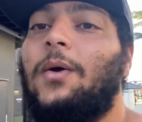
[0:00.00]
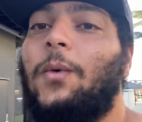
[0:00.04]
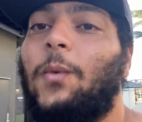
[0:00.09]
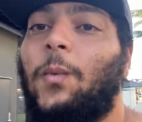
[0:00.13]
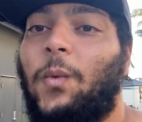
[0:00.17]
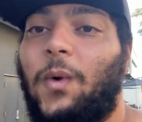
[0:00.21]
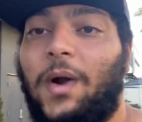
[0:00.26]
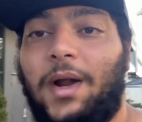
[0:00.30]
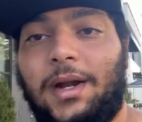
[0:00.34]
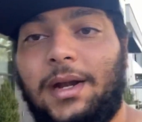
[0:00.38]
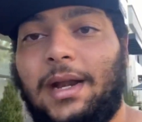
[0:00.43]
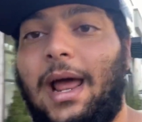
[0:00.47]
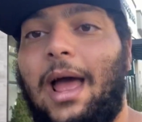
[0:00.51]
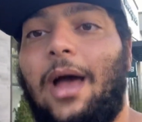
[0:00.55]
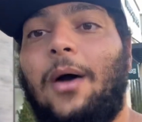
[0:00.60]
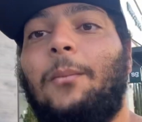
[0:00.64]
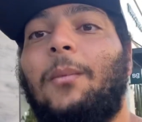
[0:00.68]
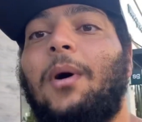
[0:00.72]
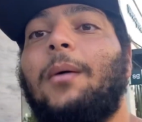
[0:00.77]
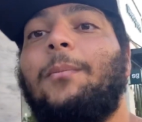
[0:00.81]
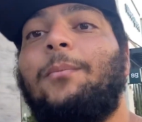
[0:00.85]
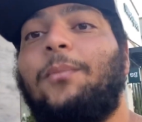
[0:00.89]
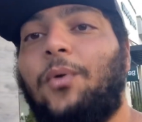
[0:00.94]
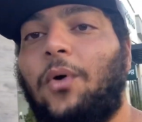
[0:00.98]
Right now,
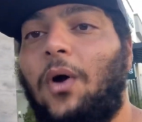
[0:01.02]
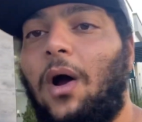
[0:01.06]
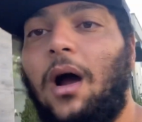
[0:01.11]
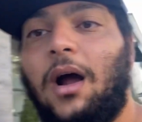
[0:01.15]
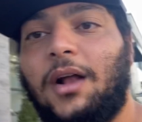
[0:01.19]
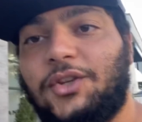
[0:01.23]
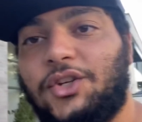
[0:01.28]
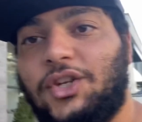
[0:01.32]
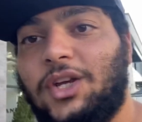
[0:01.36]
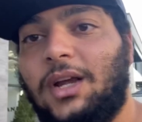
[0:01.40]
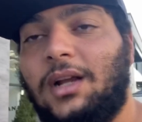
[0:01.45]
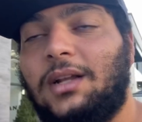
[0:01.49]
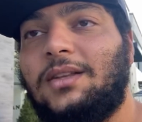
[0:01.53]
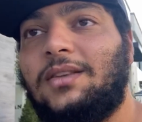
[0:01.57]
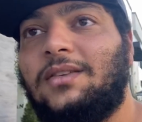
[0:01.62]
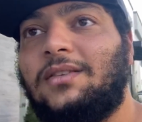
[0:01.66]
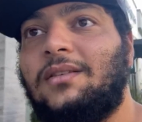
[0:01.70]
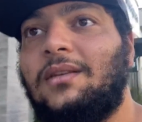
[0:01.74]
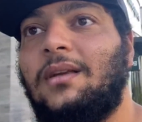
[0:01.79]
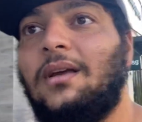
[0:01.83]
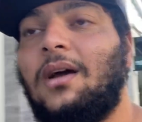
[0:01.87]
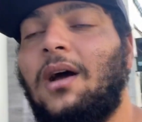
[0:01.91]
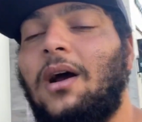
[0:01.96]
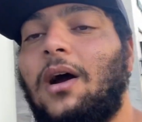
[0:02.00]
my
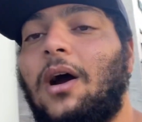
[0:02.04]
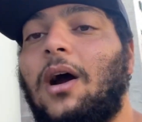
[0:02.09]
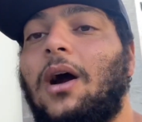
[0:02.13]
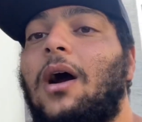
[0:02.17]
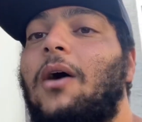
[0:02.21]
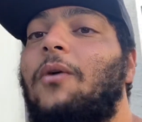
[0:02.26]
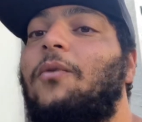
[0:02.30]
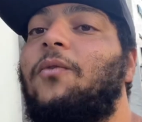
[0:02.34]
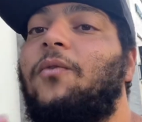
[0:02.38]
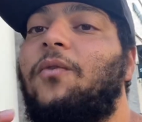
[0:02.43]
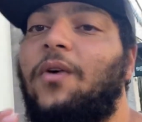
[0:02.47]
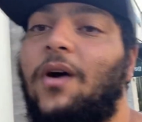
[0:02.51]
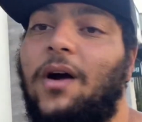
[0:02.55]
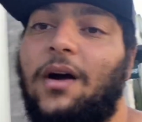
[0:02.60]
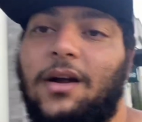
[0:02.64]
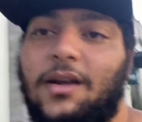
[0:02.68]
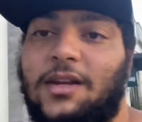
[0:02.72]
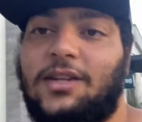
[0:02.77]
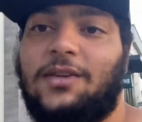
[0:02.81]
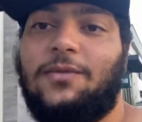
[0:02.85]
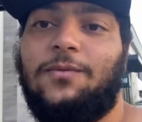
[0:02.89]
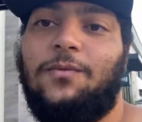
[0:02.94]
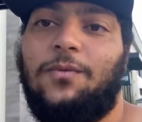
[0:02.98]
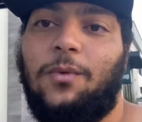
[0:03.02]
projects are
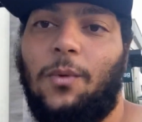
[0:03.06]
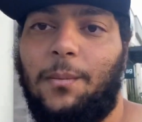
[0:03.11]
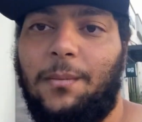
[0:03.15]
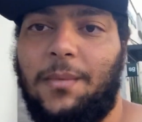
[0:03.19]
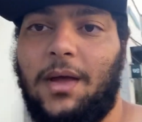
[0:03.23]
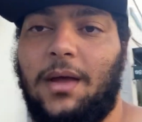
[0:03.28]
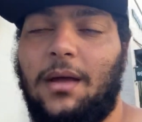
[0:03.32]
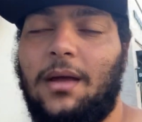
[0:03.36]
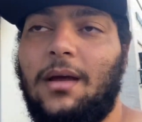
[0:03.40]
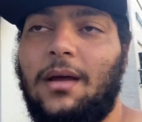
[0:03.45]
first for me.